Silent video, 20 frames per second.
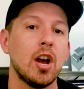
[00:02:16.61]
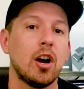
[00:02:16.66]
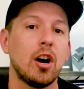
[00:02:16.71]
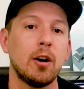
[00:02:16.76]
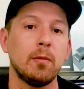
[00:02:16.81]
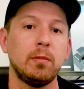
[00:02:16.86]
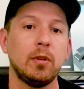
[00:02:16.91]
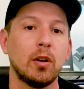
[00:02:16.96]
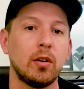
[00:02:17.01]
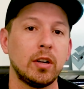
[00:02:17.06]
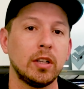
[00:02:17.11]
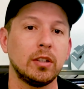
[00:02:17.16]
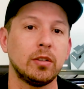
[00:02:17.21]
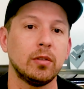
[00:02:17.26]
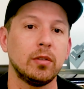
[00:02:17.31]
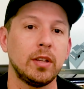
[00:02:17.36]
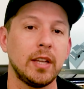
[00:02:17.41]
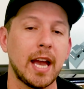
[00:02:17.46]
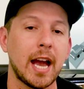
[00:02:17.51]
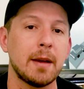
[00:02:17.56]
upload it
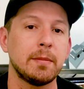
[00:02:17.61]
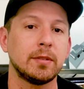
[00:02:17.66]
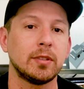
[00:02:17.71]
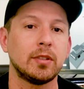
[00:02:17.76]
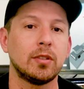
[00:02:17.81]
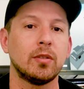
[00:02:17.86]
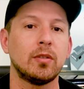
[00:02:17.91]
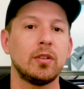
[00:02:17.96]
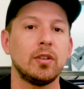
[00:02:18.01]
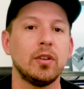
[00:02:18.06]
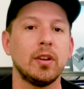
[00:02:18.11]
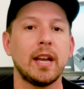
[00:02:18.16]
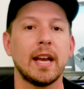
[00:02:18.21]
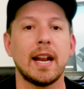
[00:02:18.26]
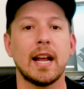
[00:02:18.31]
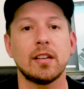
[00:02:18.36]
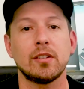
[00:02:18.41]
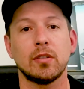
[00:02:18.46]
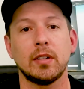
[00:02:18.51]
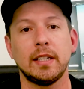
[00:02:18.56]
to the App Store, you
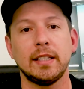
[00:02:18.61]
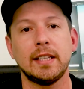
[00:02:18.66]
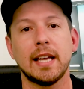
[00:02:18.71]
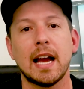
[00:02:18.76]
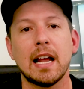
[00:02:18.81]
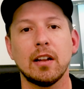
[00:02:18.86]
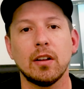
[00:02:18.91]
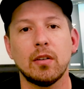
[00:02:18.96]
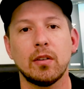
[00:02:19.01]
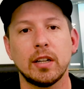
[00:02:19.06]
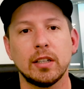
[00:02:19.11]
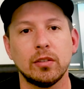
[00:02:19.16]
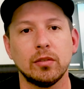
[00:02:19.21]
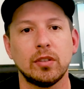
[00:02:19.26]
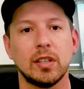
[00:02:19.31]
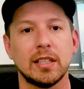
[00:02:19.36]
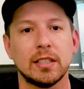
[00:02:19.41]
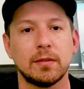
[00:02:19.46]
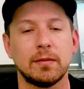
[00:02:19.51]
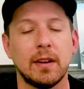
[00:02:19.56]
can actually download it to
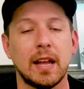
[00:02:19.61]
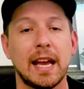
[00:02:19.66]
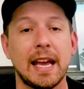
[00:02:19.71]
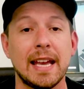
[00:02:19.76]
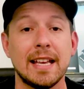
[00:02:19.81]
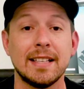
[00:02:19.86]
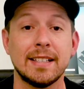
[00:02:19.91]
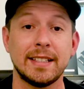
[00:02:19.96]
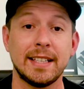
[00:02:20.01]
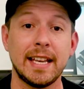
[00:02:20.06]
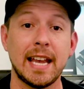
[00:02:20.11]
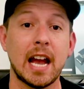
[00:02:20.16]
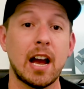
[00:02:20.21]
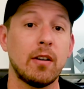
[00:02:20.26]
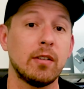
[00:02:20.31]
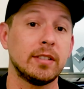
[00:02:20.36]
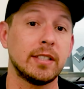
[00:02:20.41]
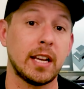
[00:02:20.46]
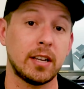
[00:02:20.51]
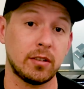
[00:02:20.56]
TestFlight and see
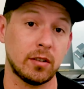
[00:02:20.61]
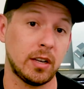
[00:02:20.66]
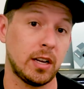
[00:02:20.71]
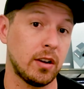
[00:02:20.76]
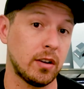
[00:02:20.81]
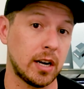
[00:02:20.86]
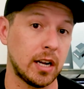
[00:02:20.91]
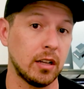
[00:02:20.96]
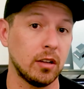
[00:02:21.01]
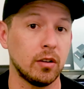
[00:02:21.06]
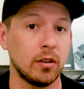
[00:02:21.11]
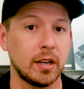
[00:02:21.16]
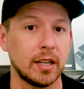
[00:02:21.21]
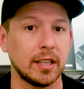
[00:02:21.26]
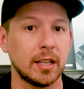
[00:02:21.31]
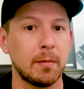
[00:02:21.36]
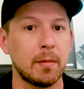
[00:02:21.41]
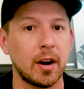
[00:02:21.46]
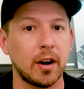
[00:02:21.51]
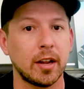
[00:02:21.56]
how it's actually going to look
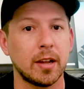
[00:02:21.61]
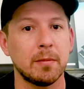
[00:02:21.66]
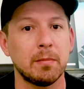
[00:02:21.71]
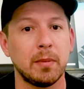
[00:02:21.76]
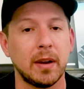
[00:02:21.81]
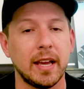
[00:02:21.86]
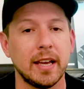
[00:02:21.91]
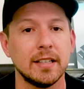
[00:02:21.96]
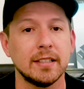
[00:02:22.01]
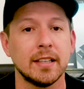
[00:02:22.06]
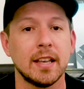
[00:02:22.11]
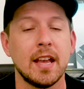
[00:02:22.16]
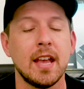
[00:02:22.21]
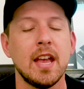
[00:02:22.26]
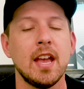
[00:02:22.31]
in the marketplace,